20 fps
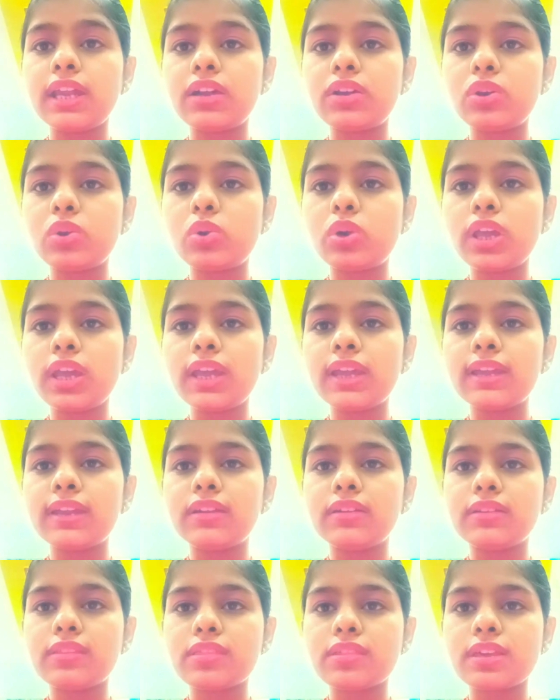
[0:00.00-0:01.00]
including
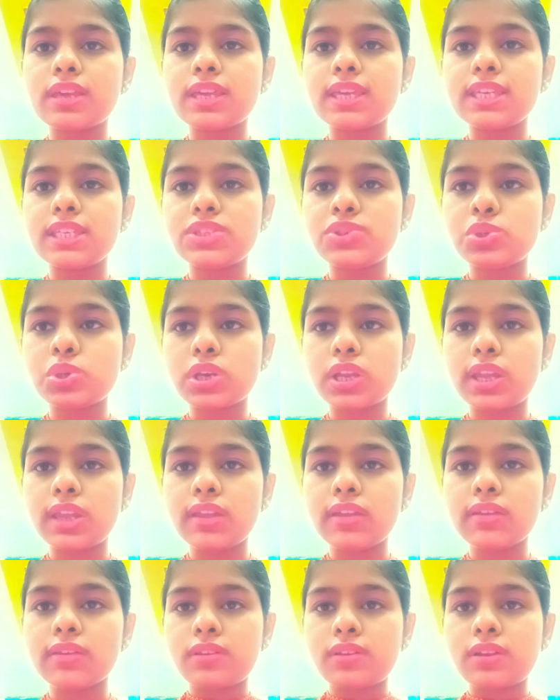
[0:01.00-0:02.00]
its
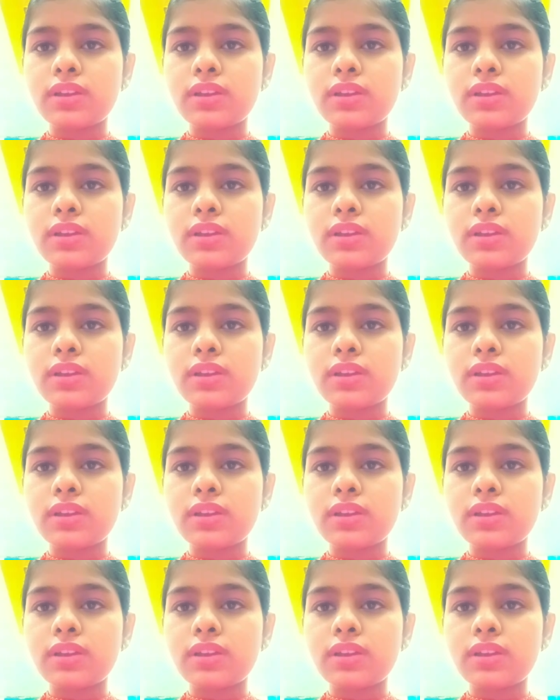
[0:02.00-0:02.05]
history,